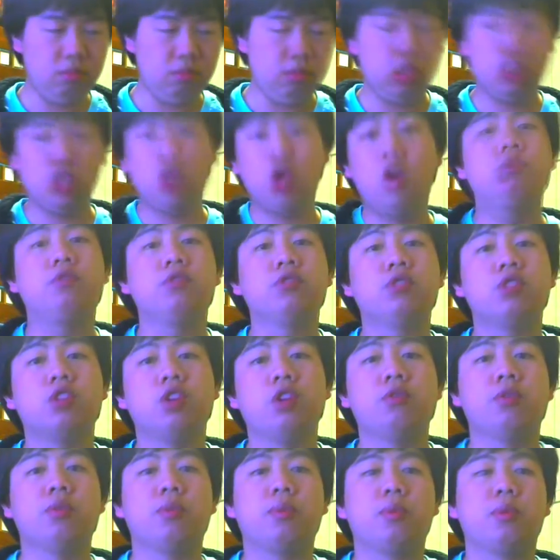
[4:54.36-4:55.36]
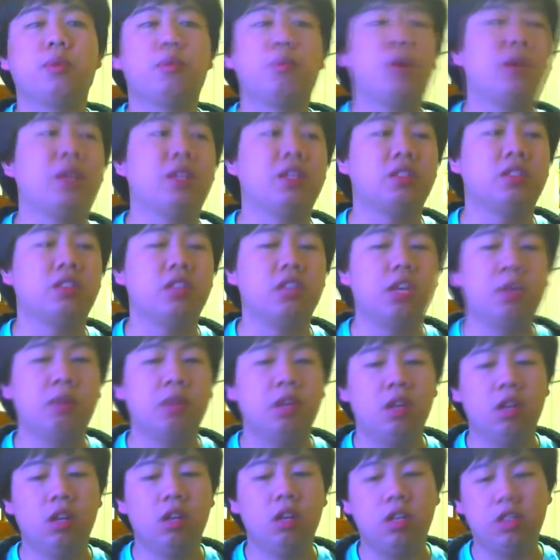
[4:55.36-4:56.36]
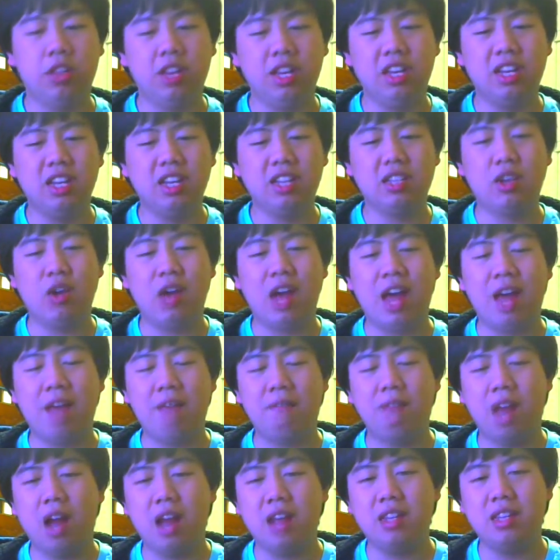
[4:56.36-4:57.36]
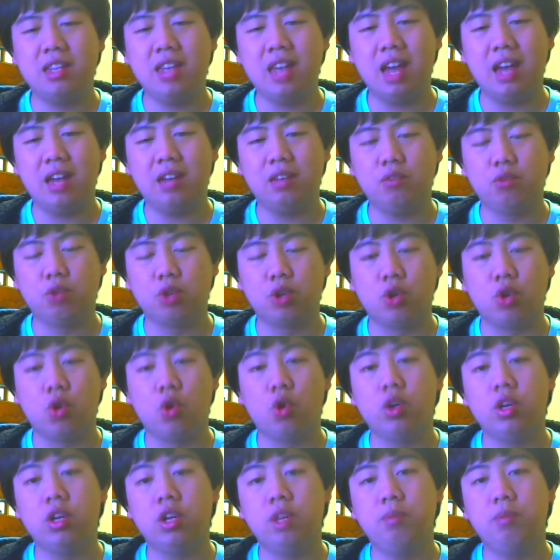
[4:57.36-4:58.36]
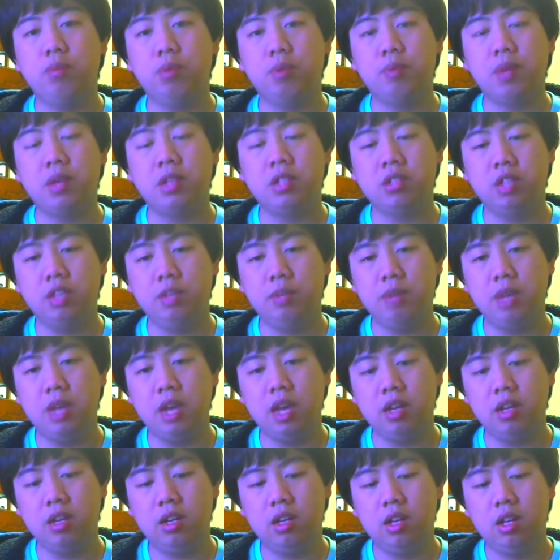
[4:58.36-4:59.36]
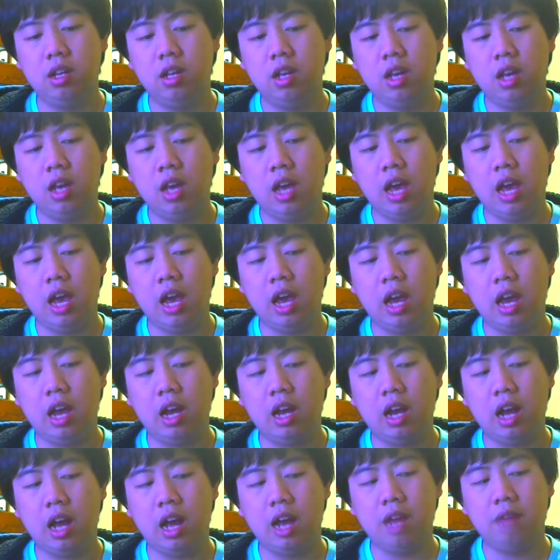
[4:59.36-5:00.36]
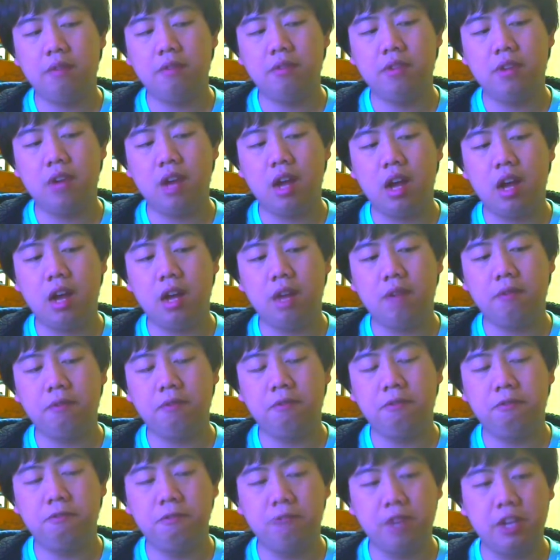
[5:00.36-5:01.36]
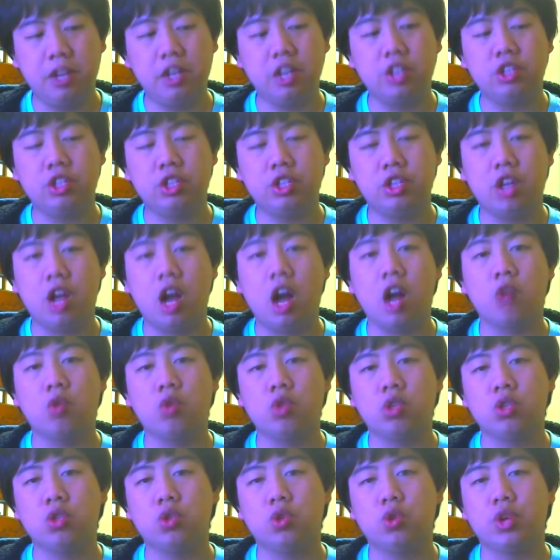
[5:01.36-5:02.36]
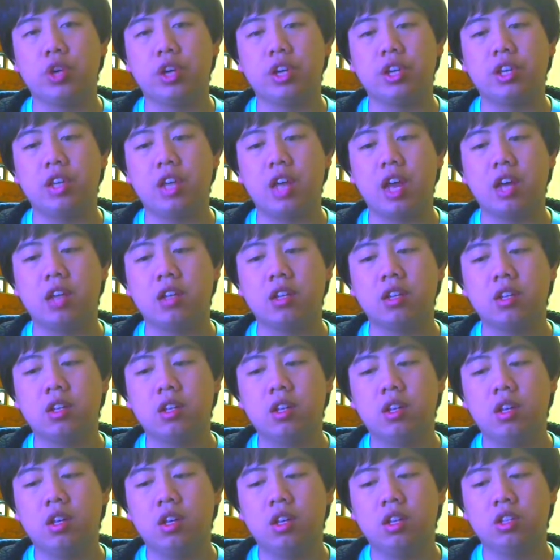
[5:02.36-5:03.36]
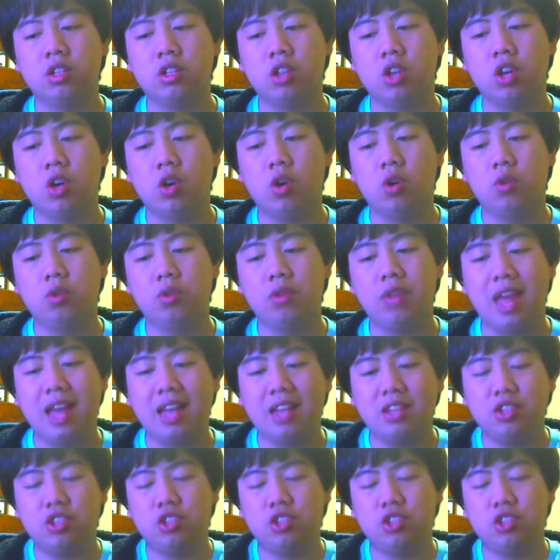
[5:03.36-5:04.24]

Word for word: so on and so forth for Birth by Sleep. The thing is, though, I have not yet recorded Birth by Sleep yet, and I have not finished Aqua's story yet. So that